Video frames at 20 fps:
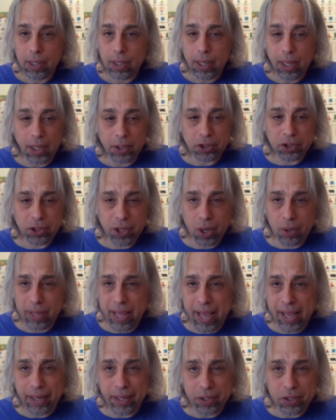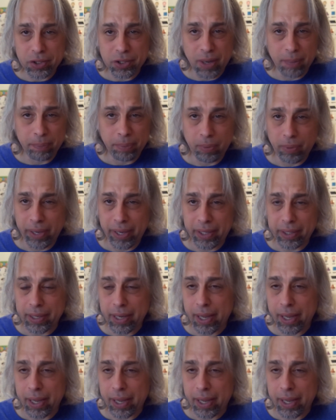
I'll show that at some point.